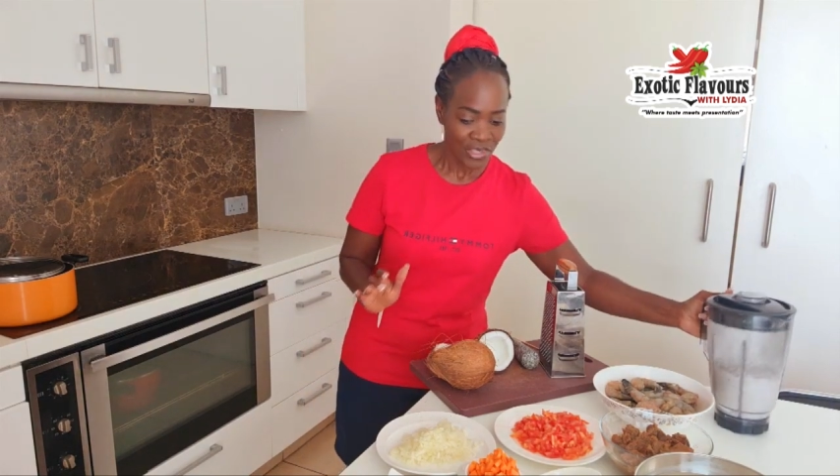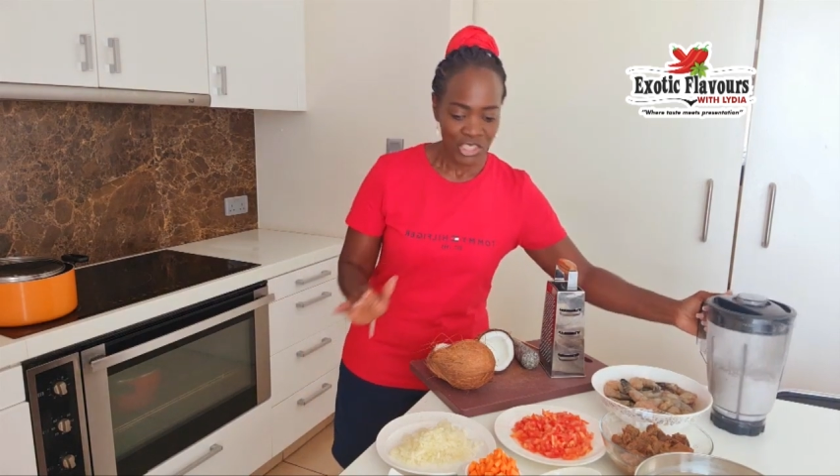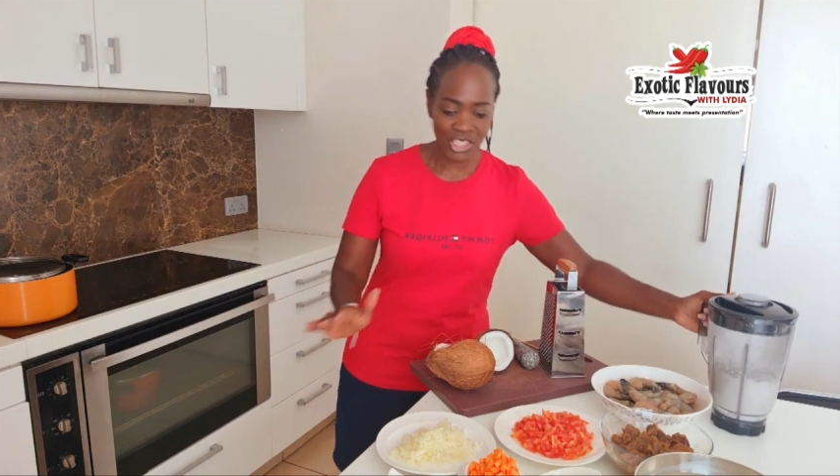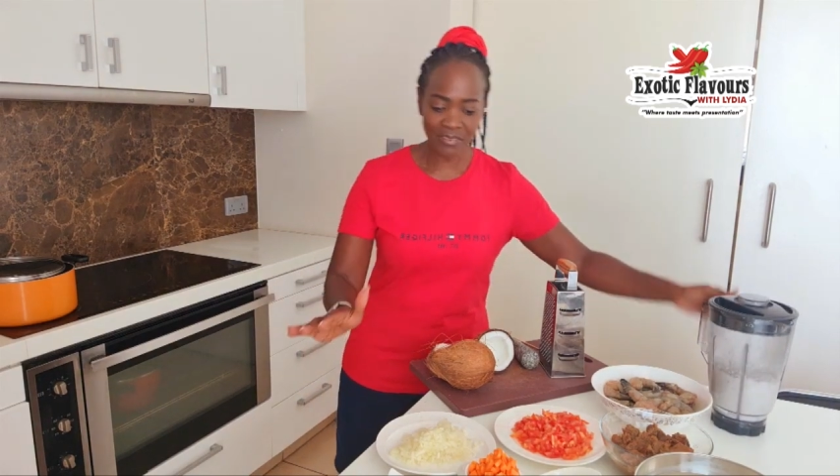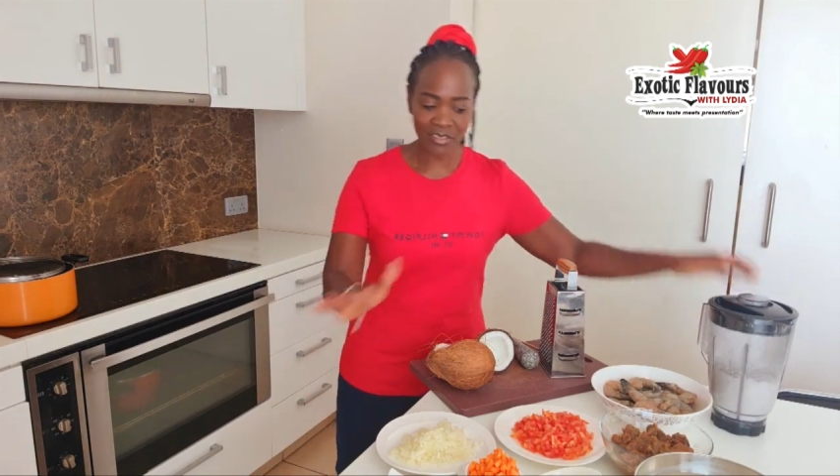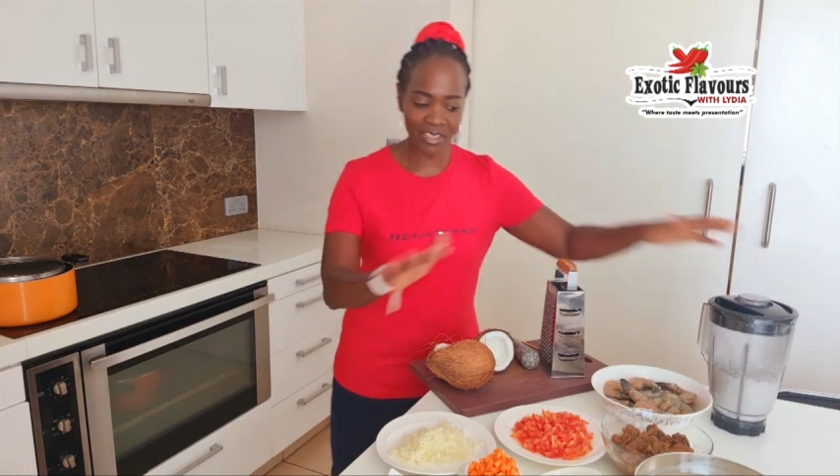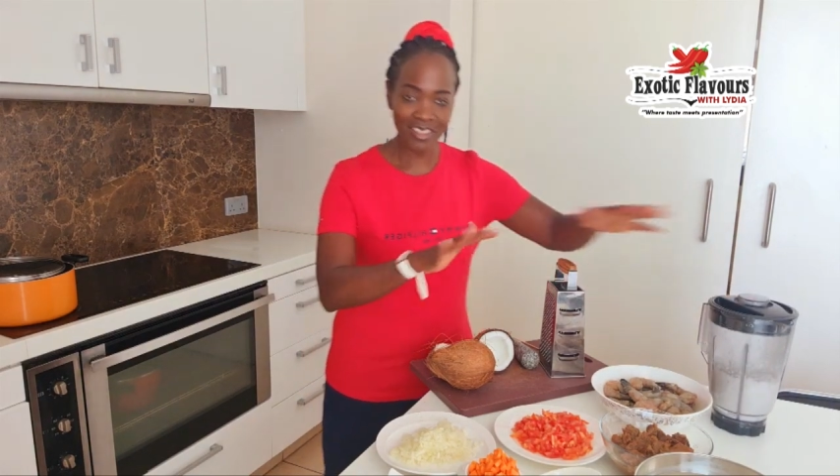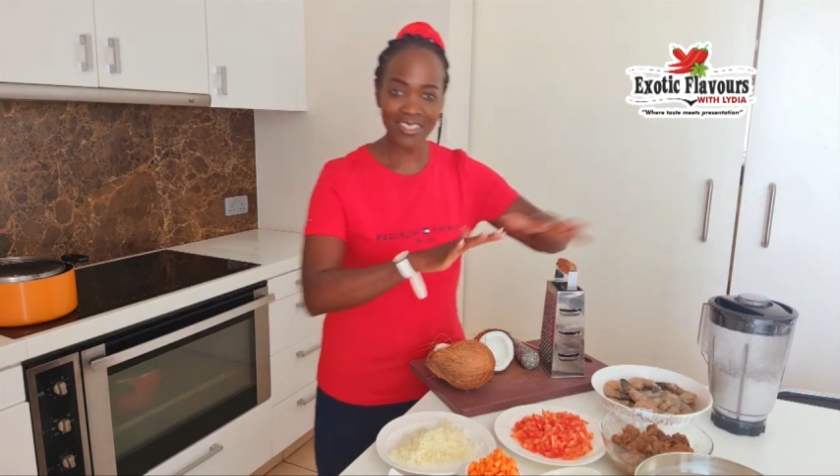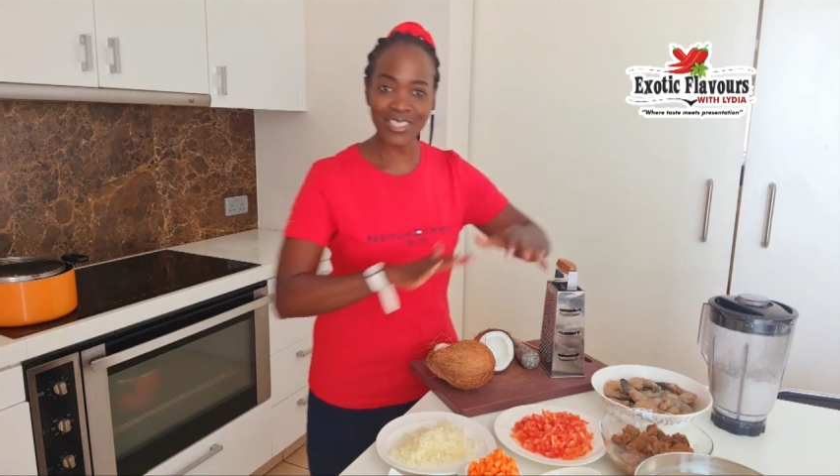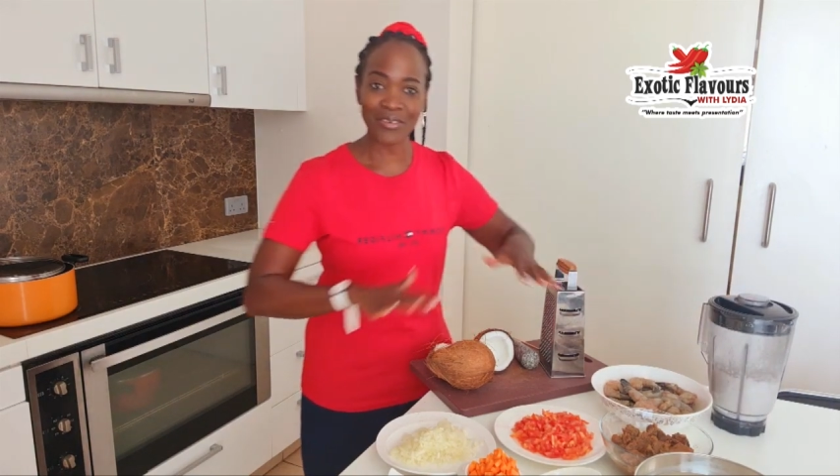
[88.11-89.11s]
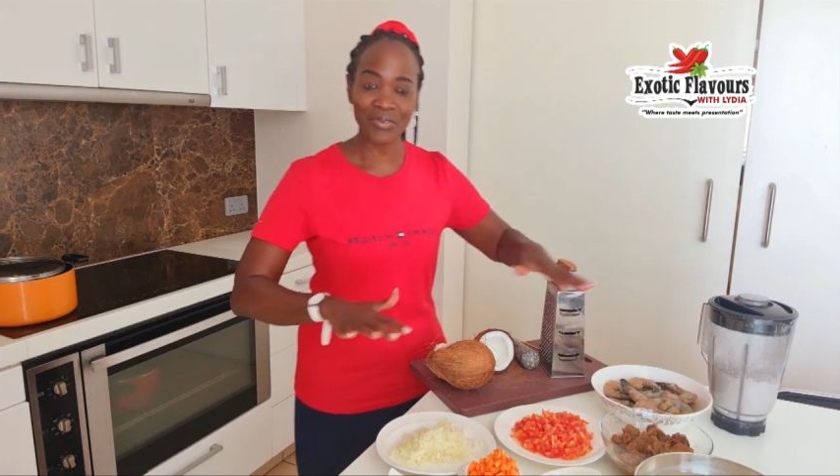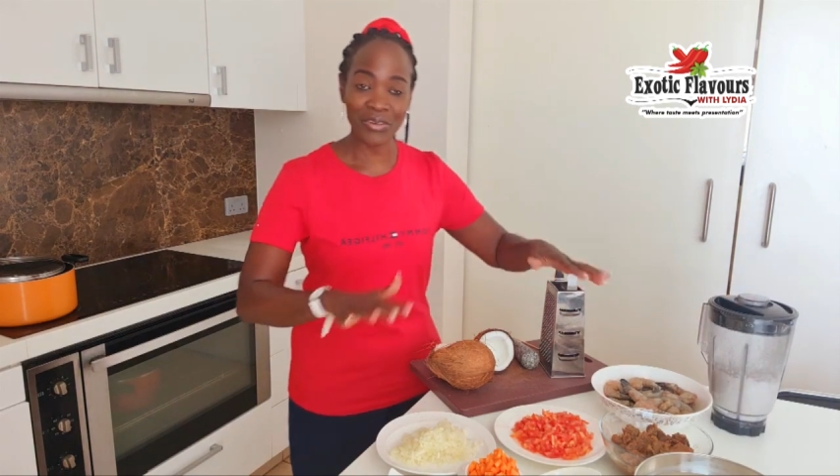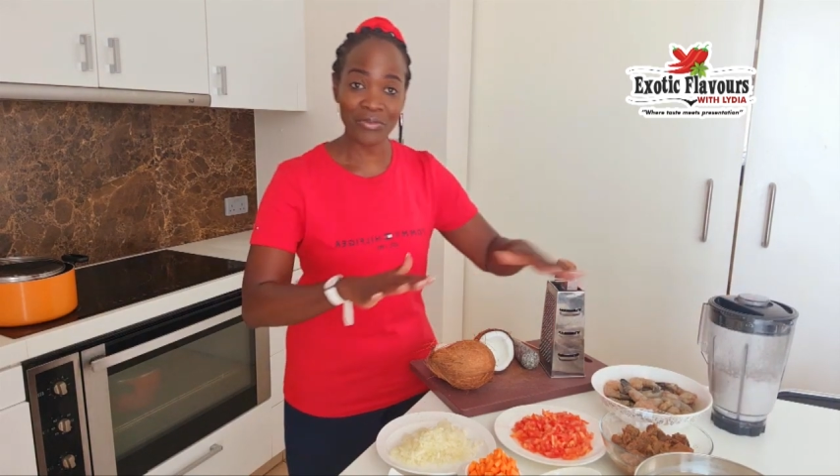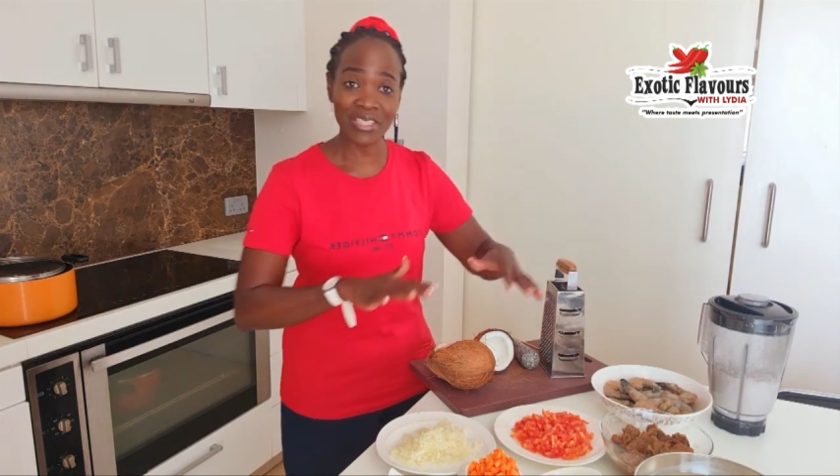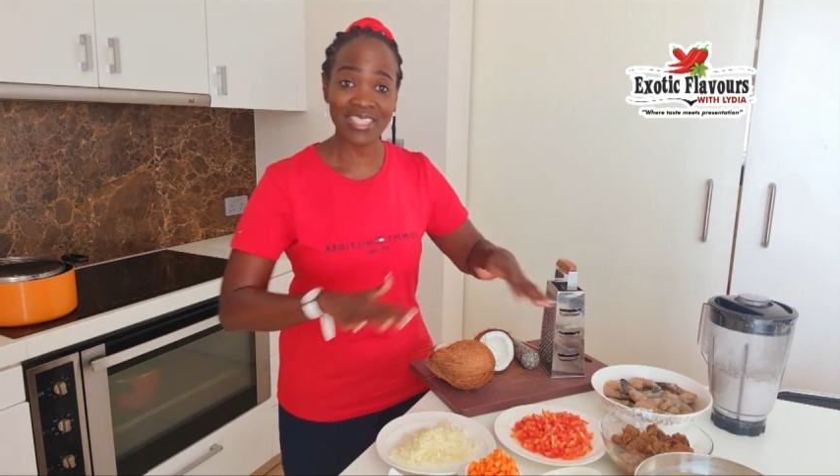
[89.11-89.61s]
So I've got lots of
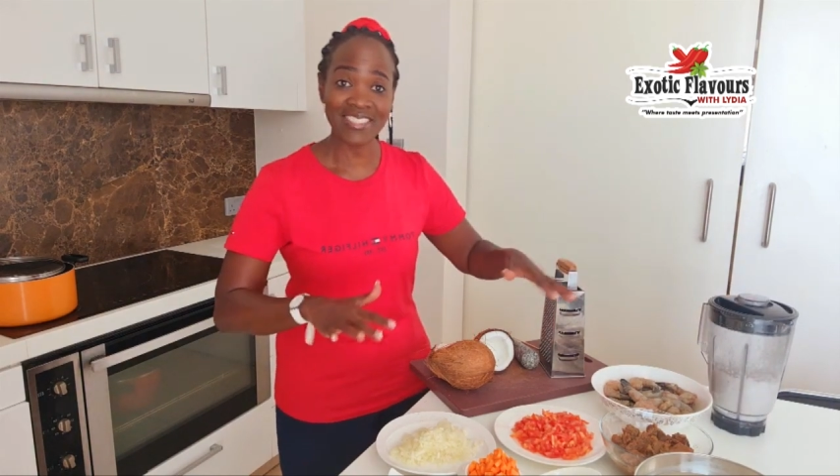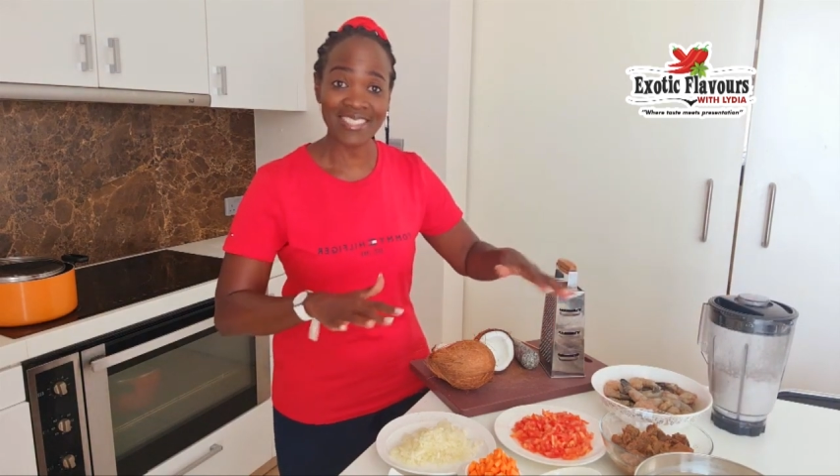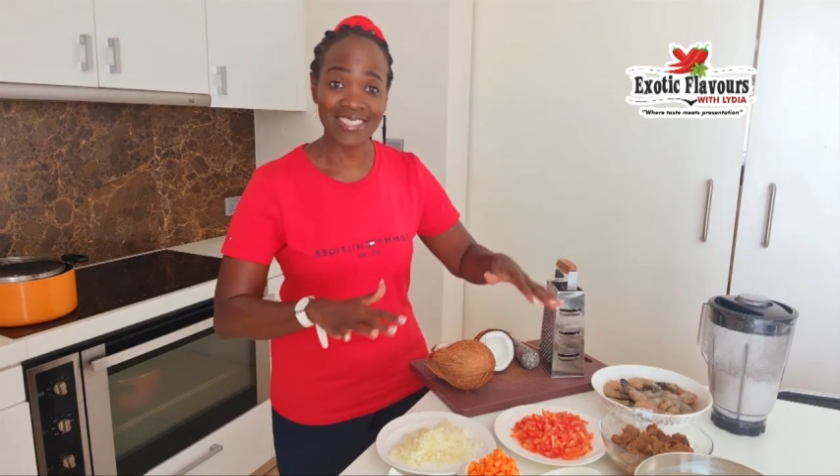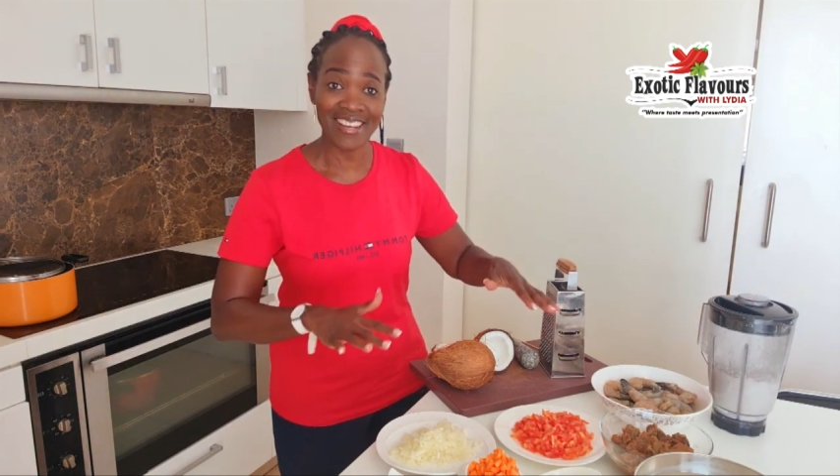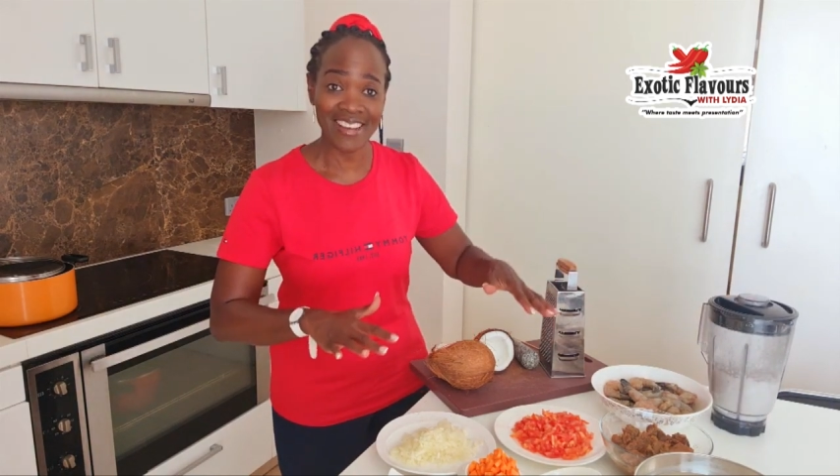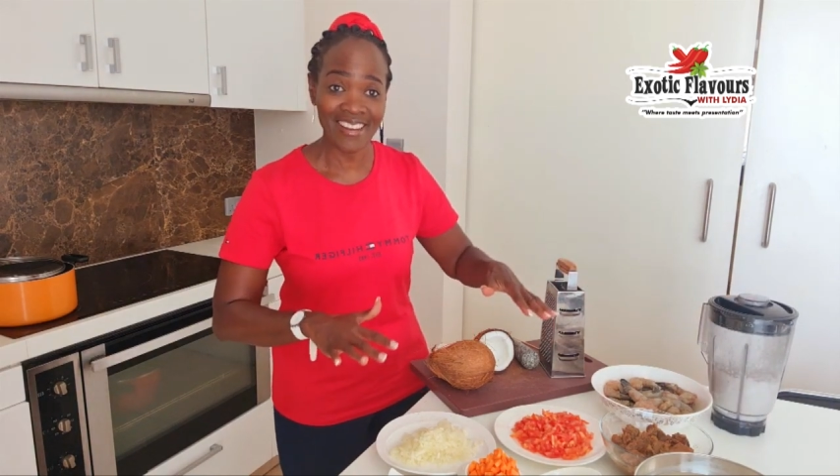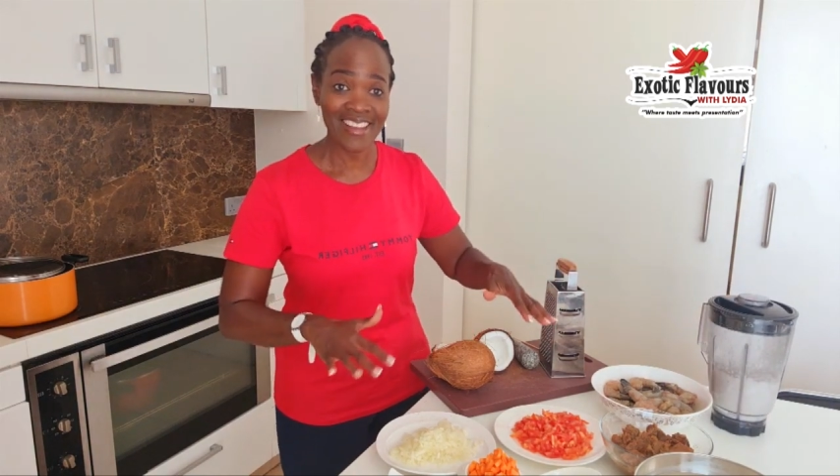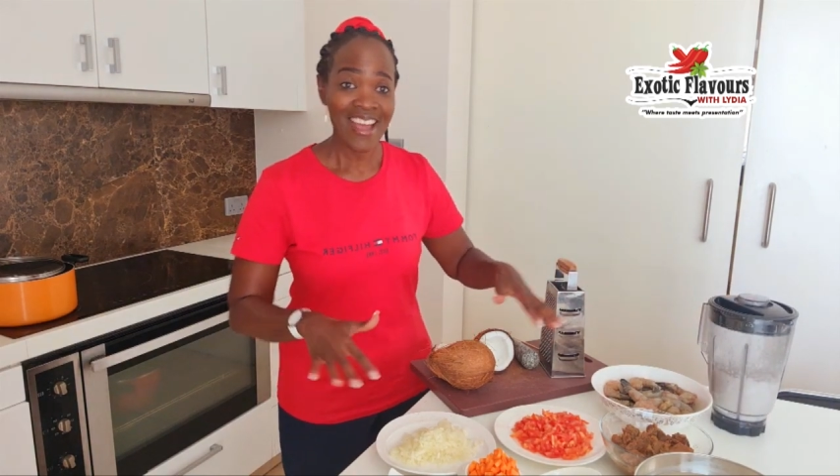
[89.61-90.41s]
ingredients here,